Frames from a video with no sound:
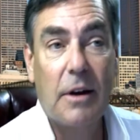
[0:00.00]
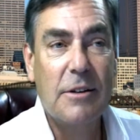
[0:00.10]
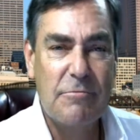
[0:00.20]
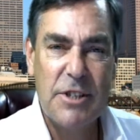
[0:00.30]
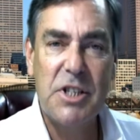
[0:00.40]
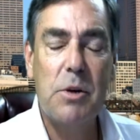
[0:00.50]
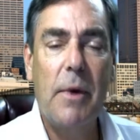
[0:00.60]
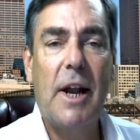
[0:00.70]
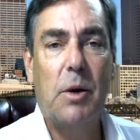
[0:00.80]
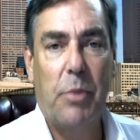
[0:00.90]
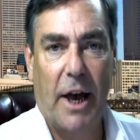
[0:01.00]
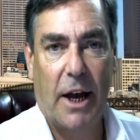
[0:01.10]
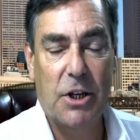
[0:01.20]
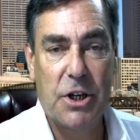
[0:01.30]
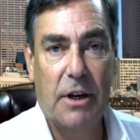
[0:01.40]
systematic
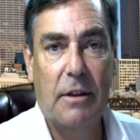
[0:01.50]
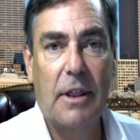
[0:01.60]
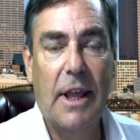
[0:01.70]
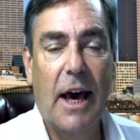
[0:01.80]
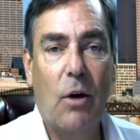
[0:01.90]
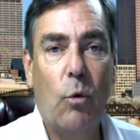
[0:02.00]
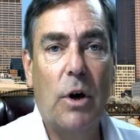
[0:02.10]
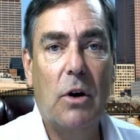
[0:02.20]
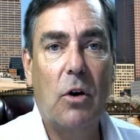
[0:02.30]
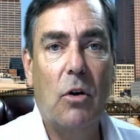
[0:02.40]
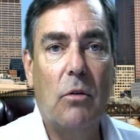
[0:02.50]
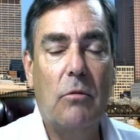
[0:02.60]
packaging that will